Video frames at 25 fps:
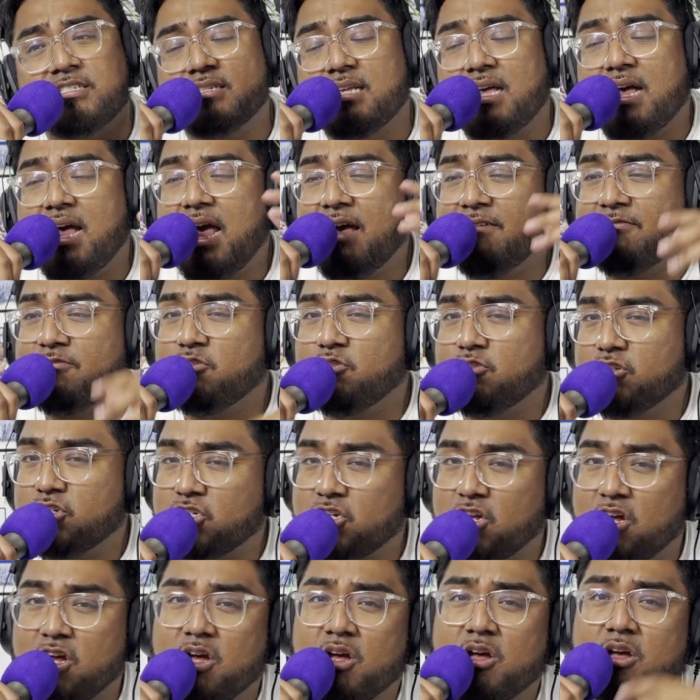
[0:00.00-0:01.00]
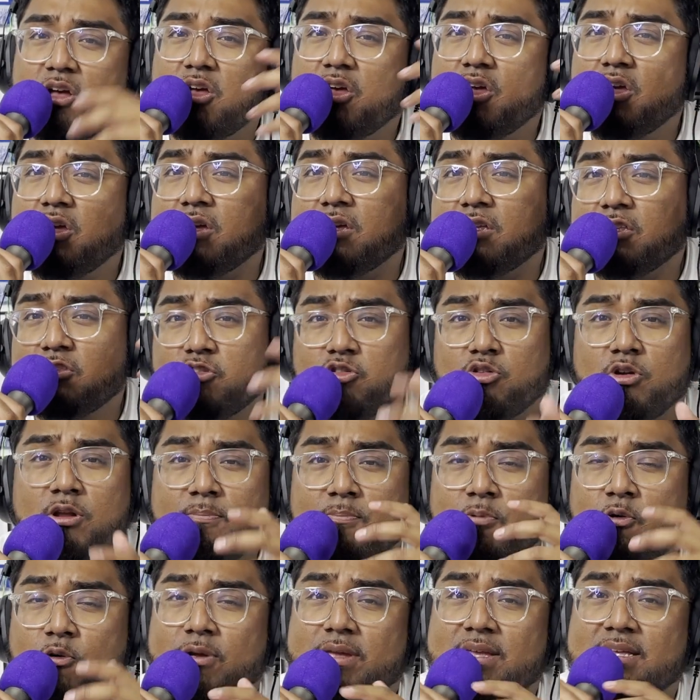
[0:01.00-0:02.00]
a half-court shot.
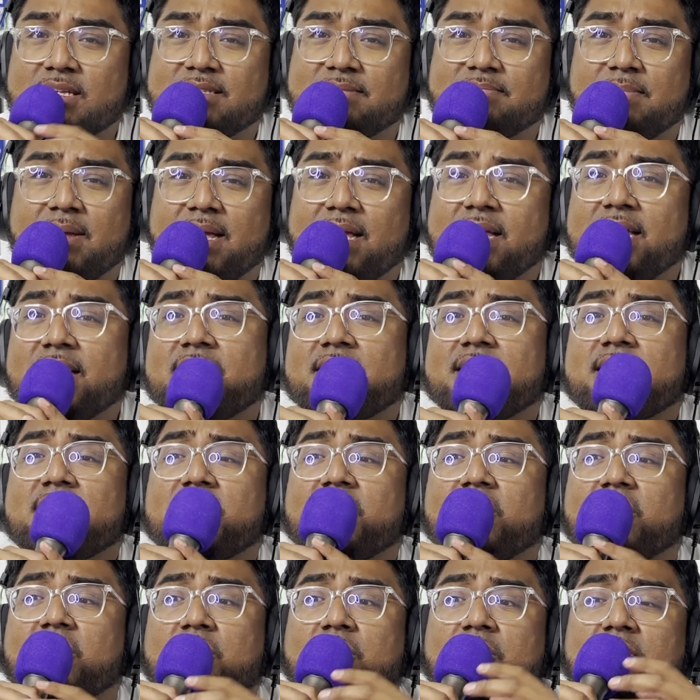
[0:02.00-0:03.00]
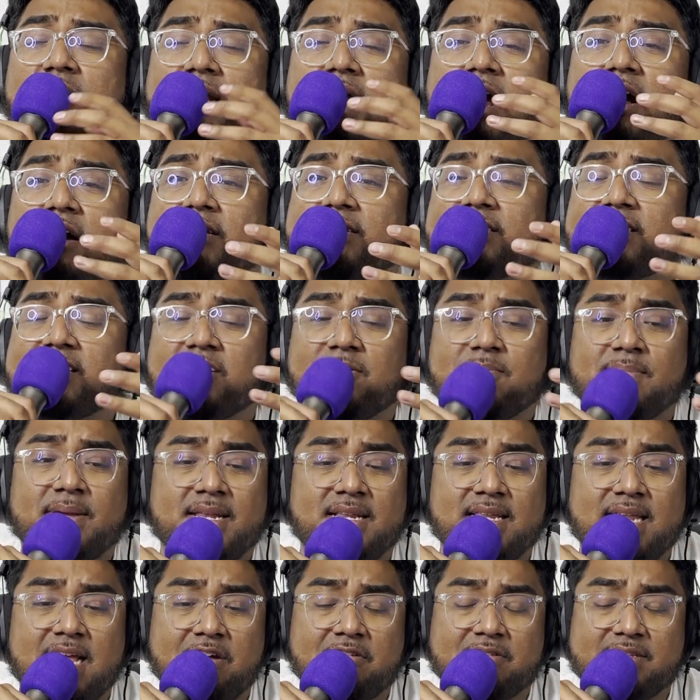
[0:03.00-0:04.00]
Three-point is made. You now, instead of being
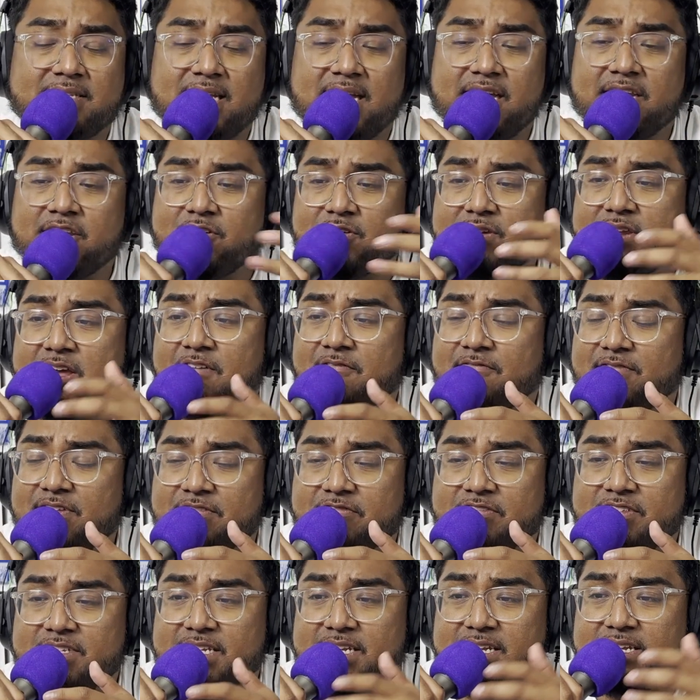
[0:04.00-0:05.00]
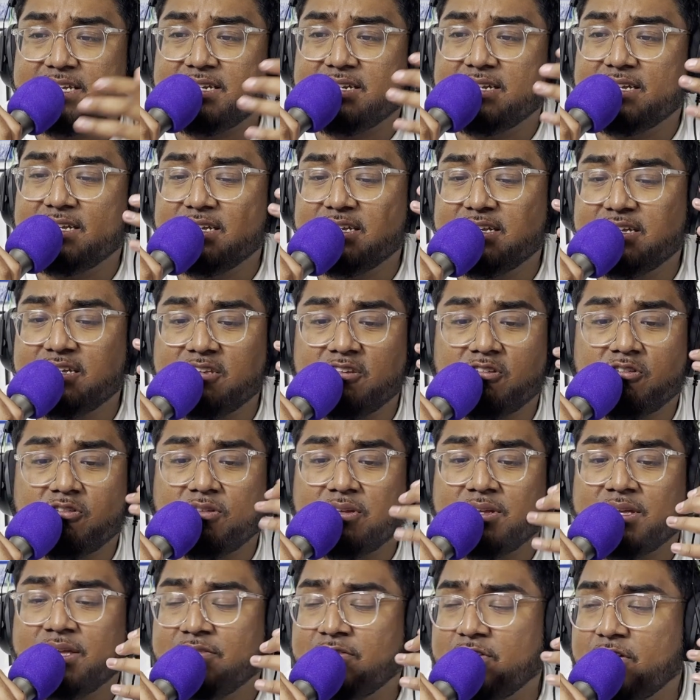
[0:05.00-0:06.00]
down 10, you're down 15. You
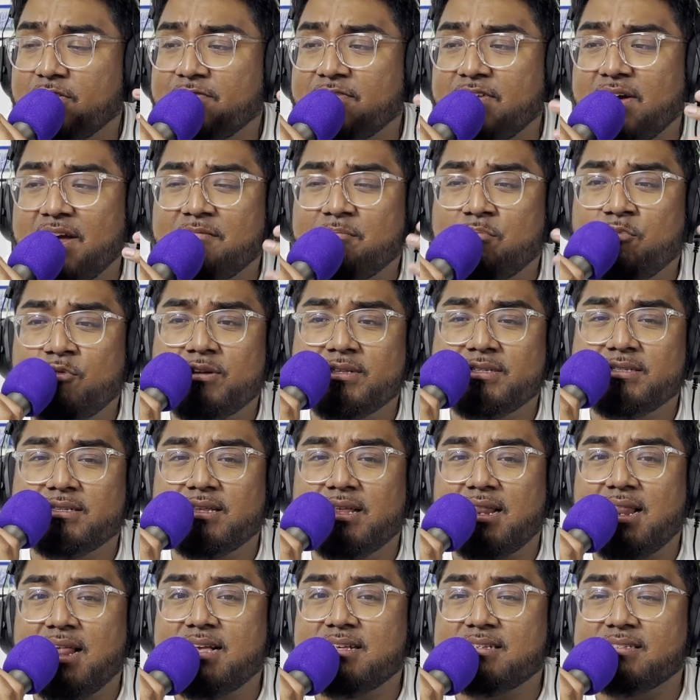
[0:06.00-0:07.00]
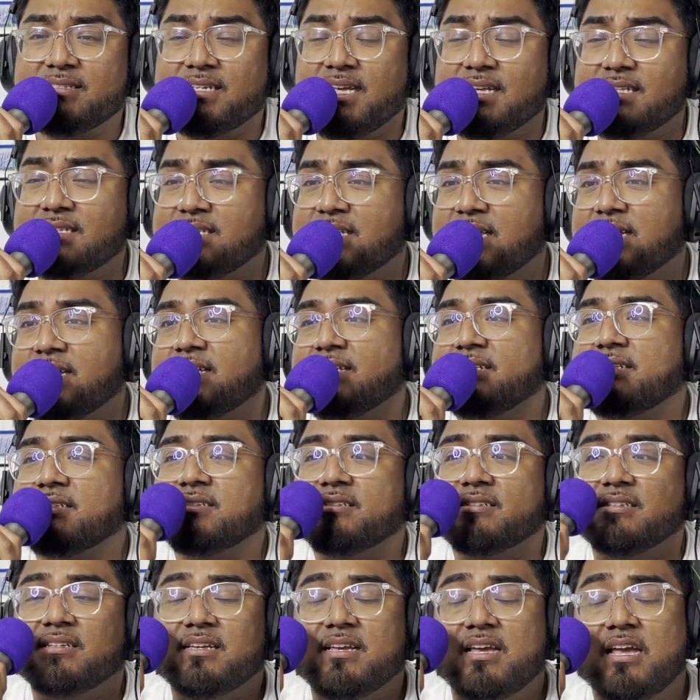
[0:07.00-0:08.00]
give up 5 points in the last 10
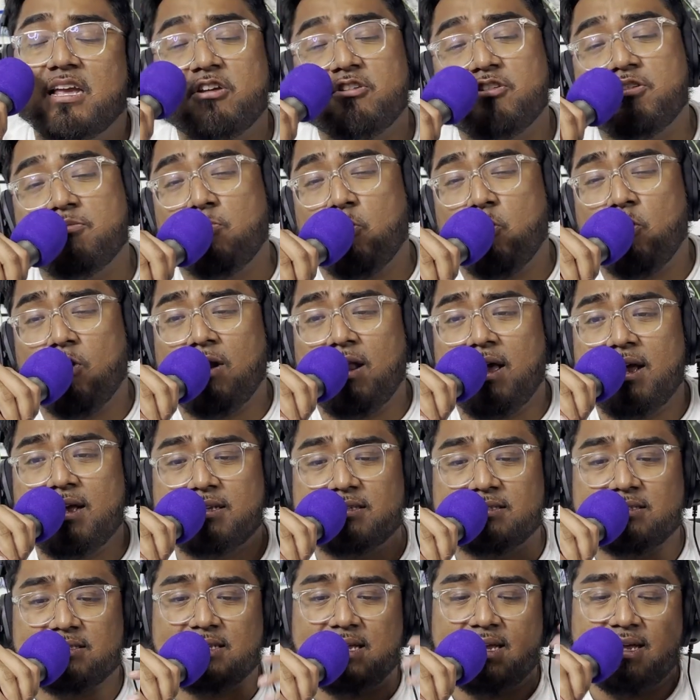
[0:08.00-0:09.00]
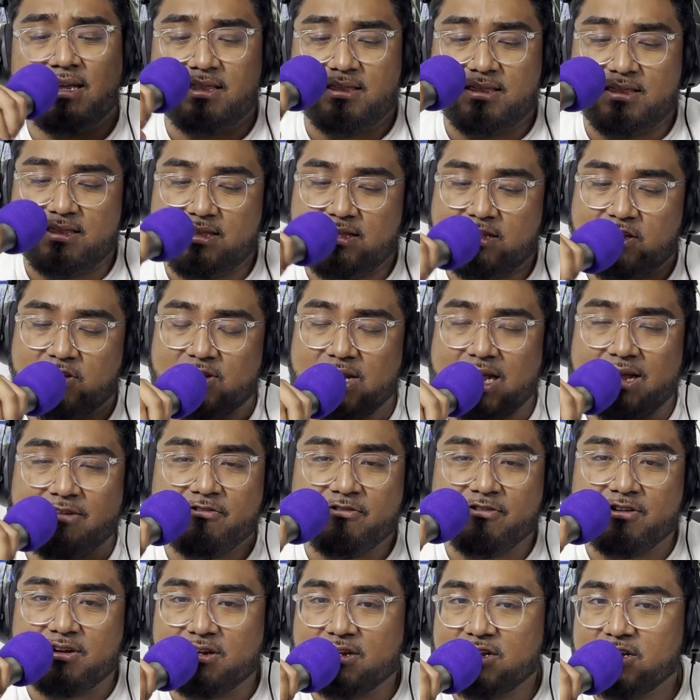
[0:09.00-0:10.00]
seconds, and you're demoralized, and you
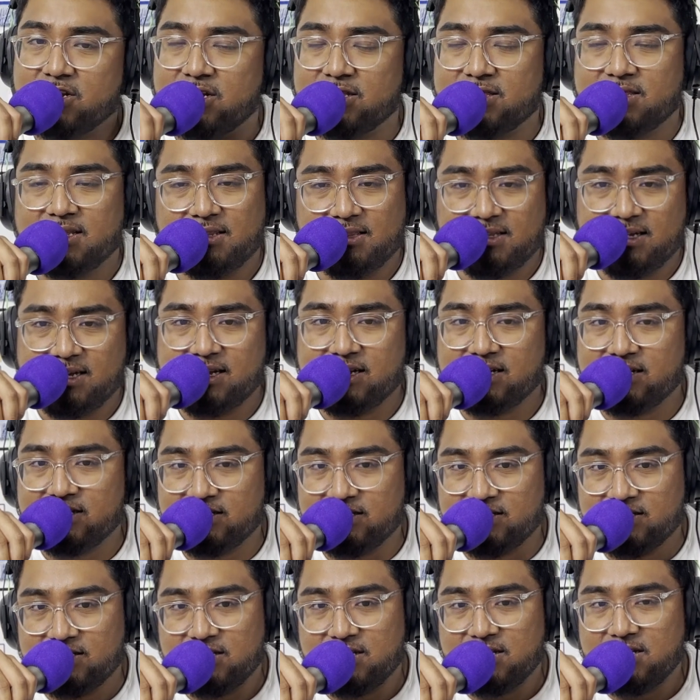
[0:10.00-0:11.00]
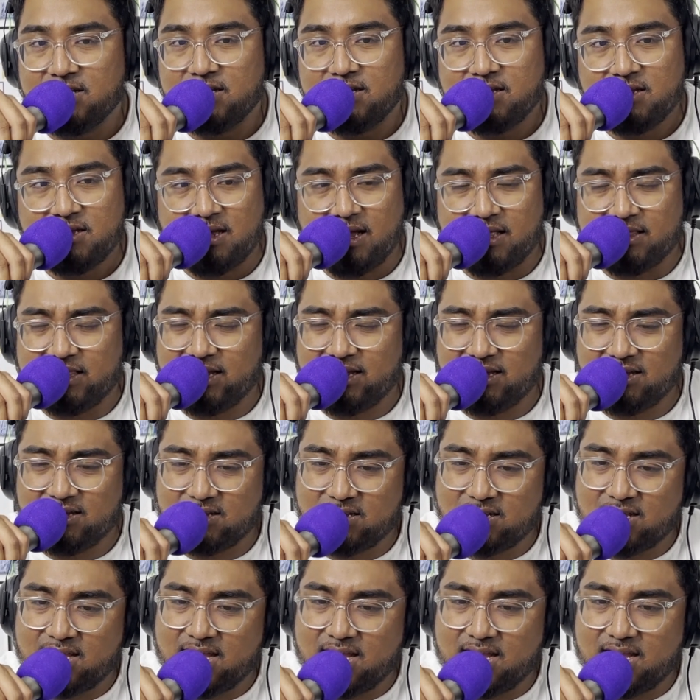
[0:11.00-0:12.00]
never cut the lead. I think
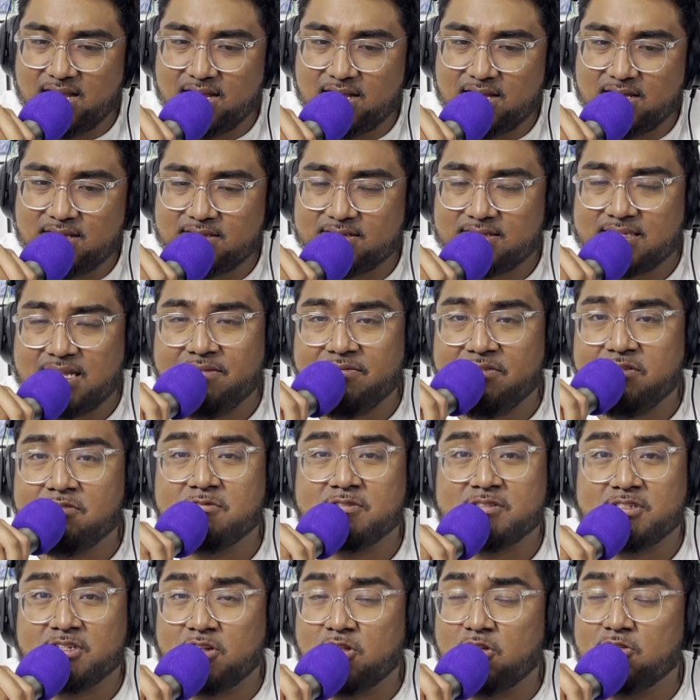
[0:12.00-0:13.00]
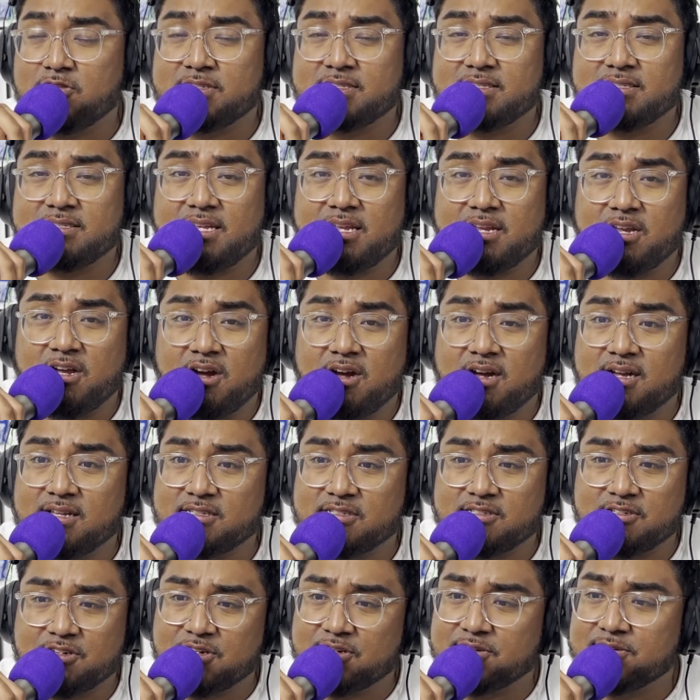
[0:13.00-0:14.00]
seven was the closest they got,
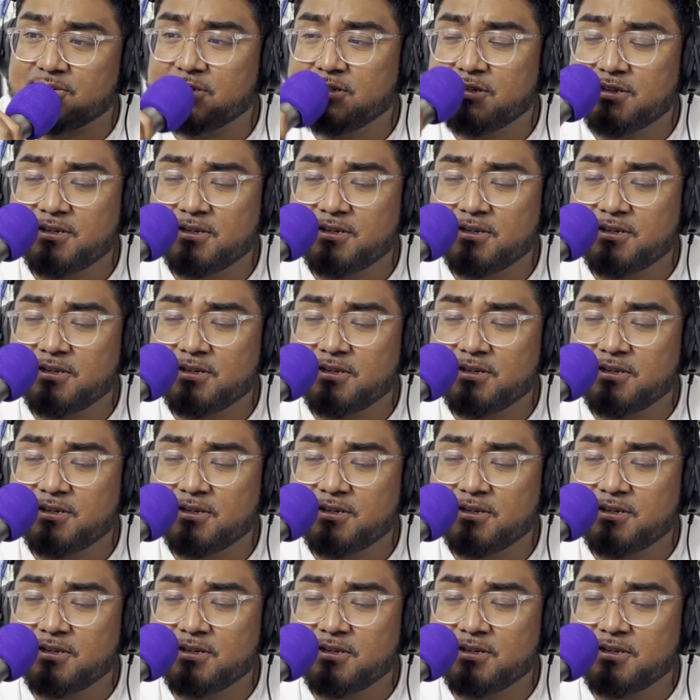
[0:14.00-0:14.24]
so